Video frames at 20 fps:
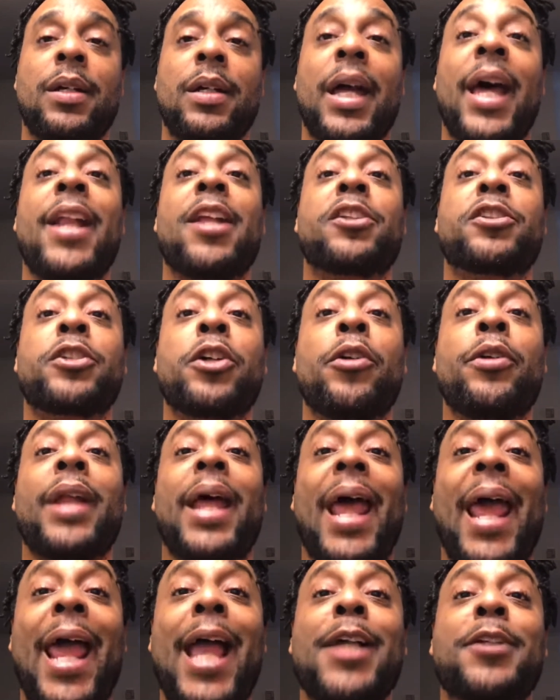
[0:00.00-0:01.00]
At a certain
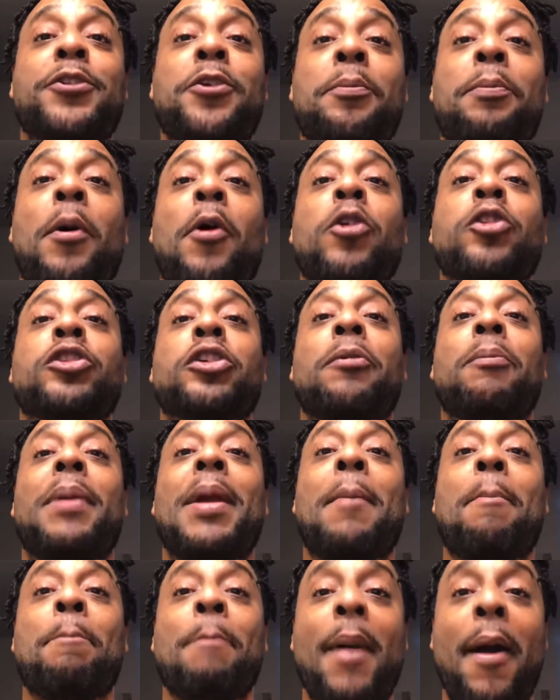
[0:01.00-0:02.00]
age, you're supposed to be
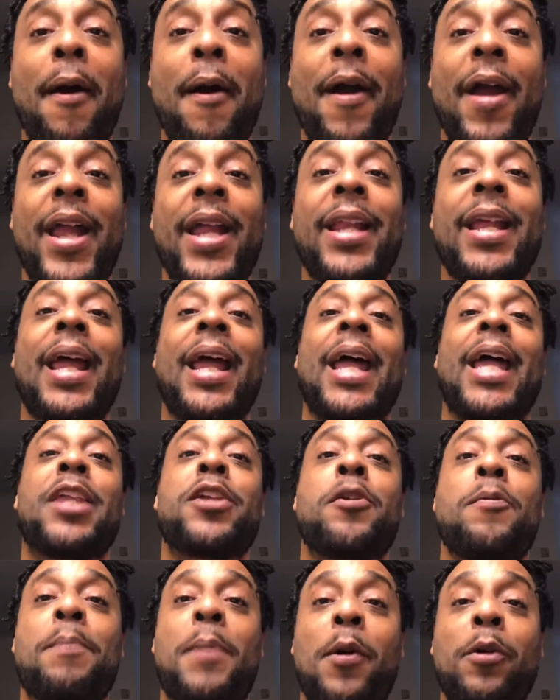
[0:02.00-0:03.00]
married and
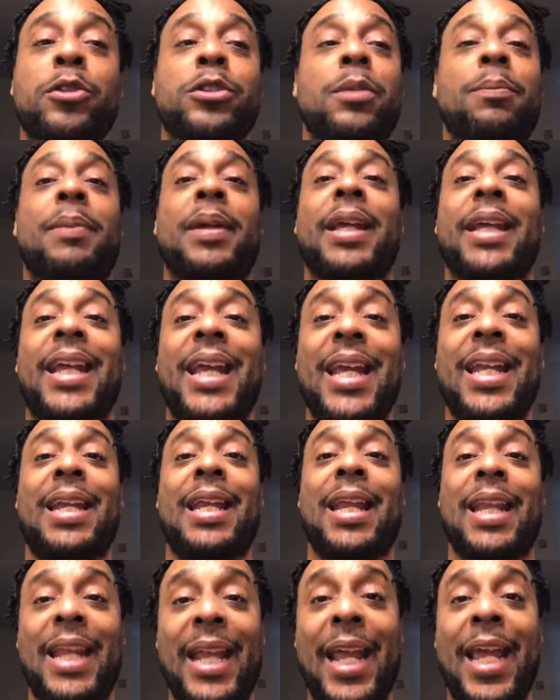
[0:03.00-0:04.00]
you're supposed to be getting
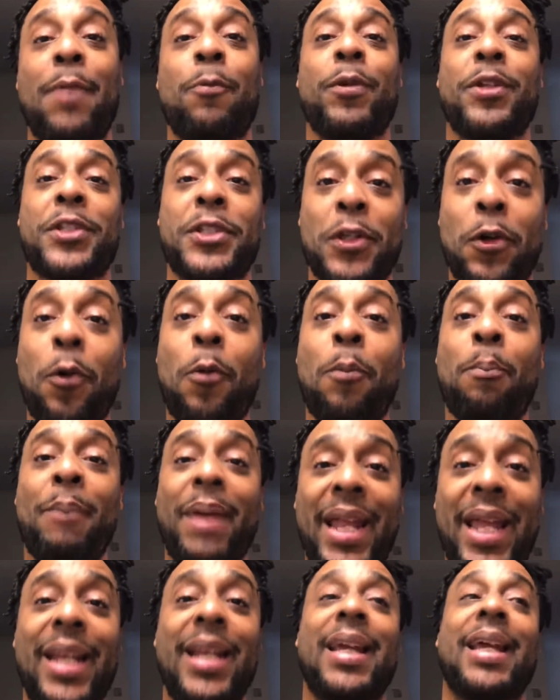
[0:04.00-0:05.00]
it in with your
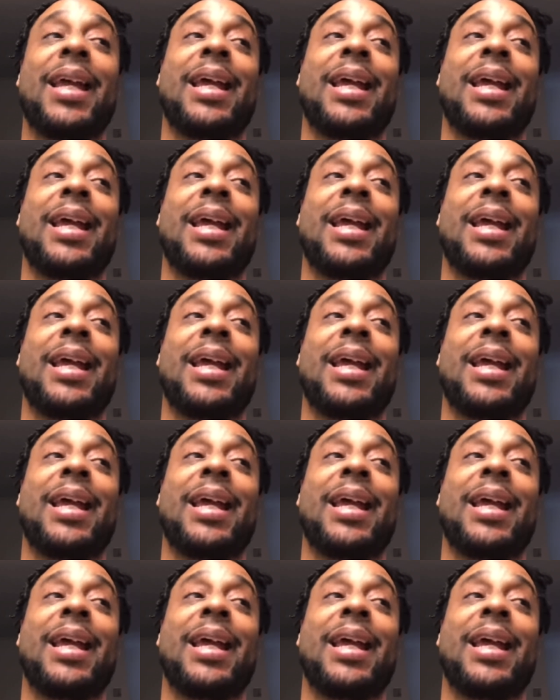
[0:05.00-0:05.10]
mate.